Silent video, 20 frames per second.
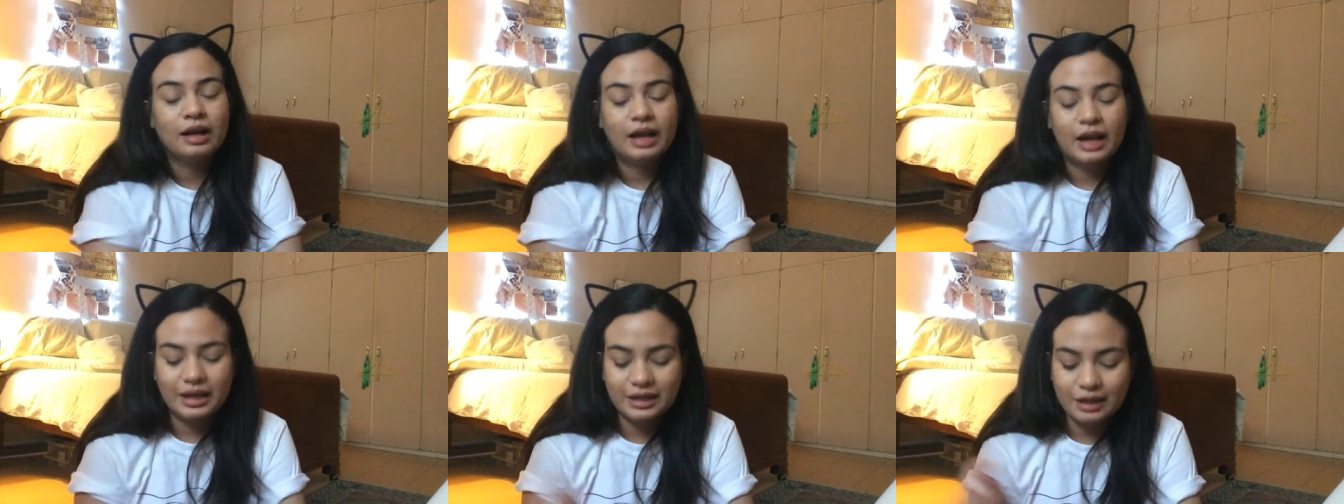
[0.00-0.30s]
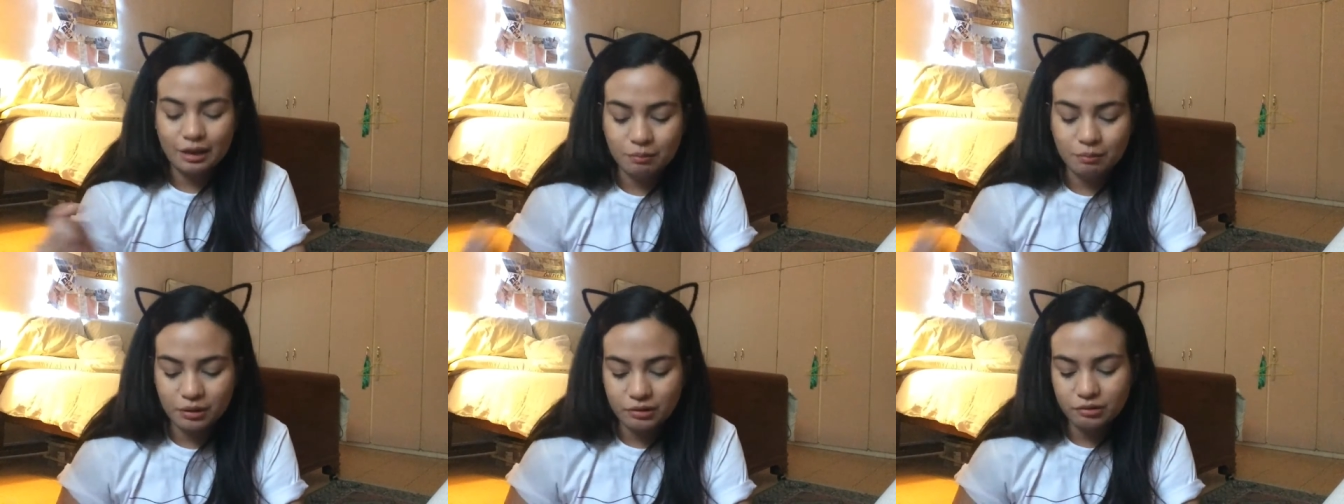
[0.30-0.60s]
and
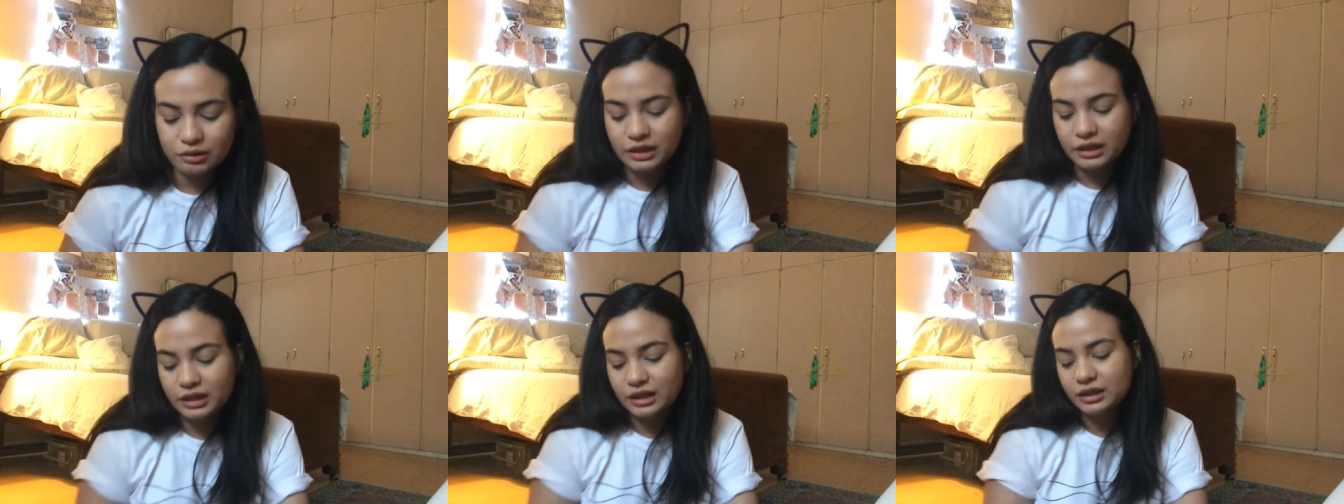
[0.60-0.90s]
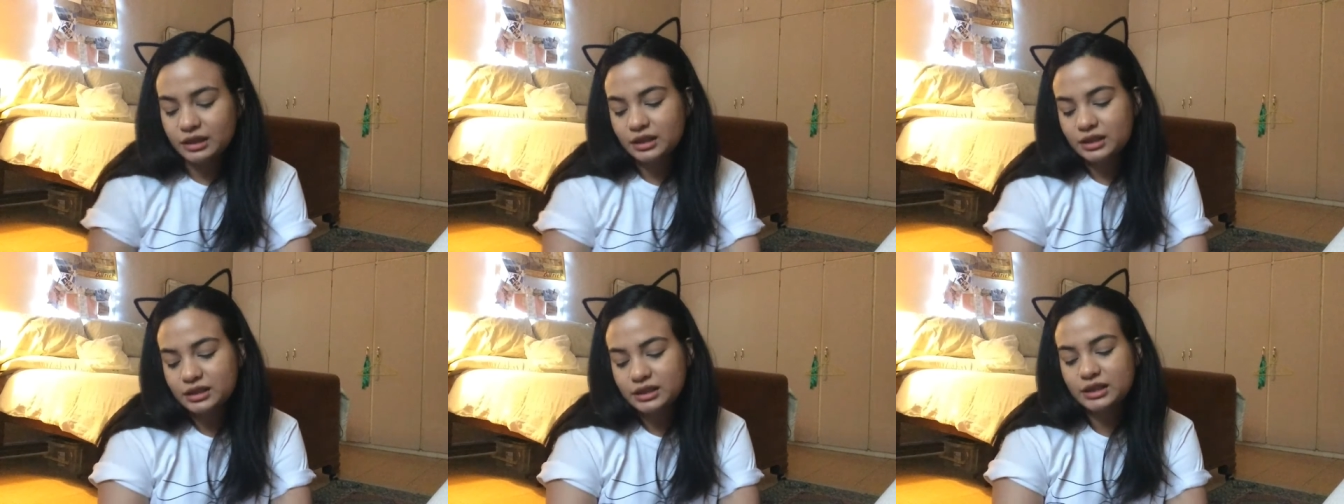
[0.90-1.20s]
I've been
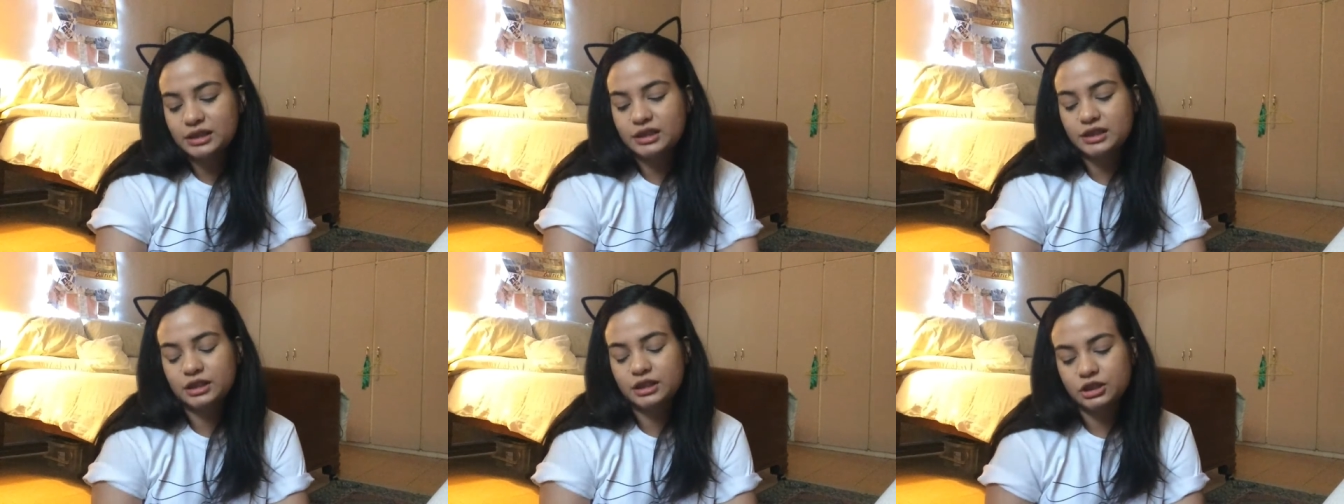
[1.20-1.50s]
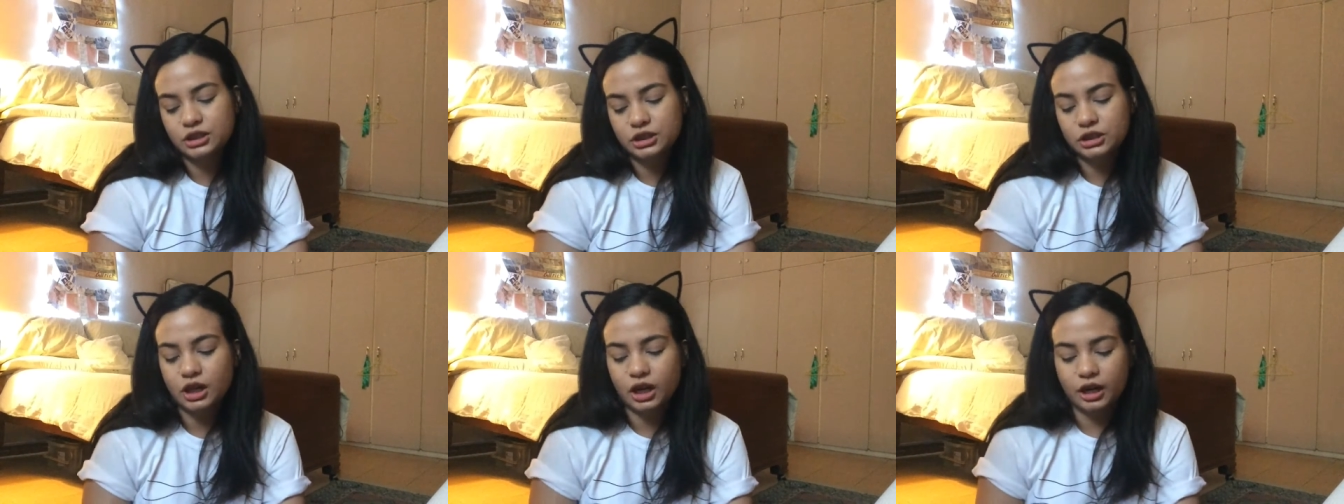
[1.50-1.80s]
reading this since the
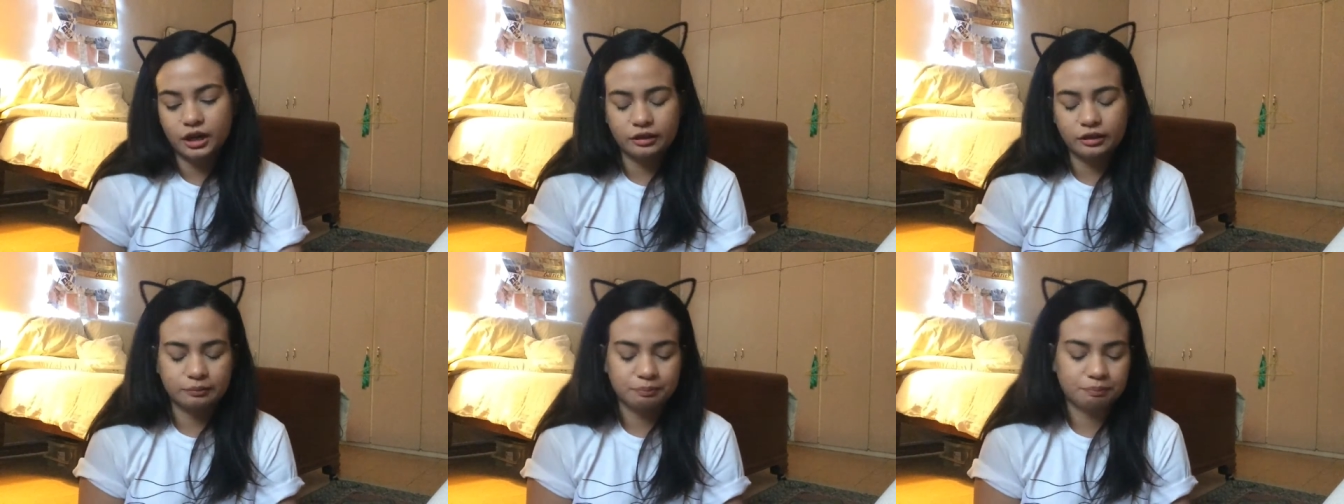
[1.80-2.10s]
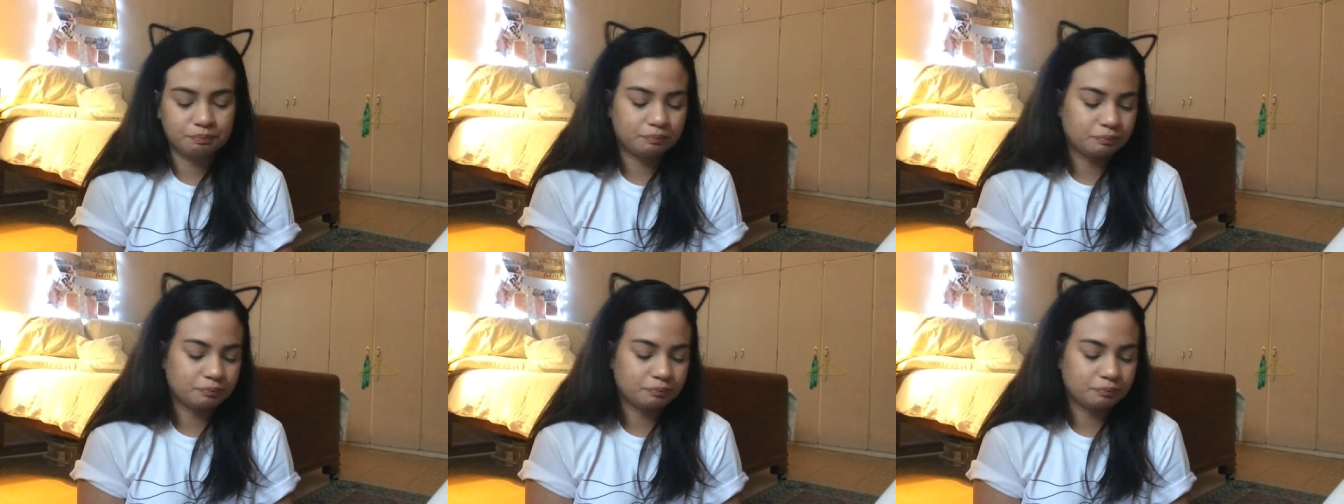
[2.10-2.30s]
start.